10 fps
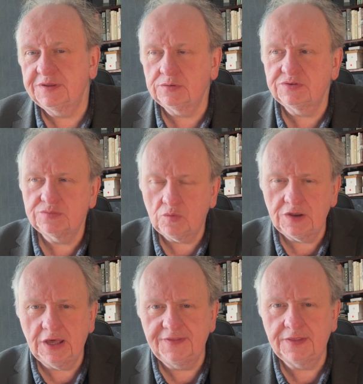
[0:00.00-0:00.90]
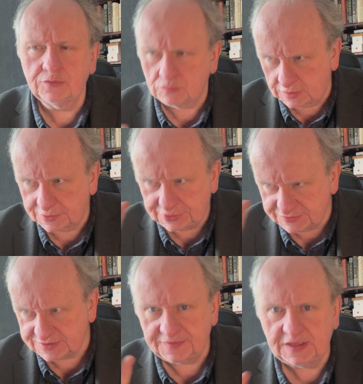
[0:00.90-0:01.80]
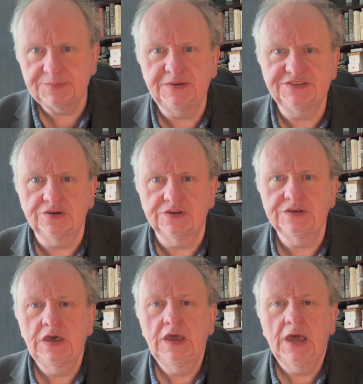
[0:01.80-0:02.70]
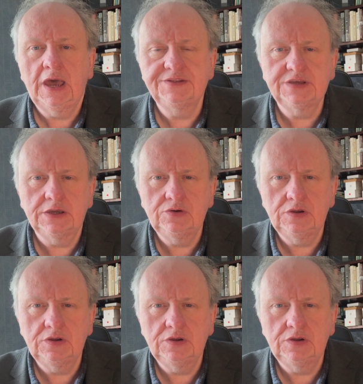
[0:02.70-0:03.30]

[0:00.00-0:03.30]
there was one line there, I thought, well, I can use that. That bit's good. And so,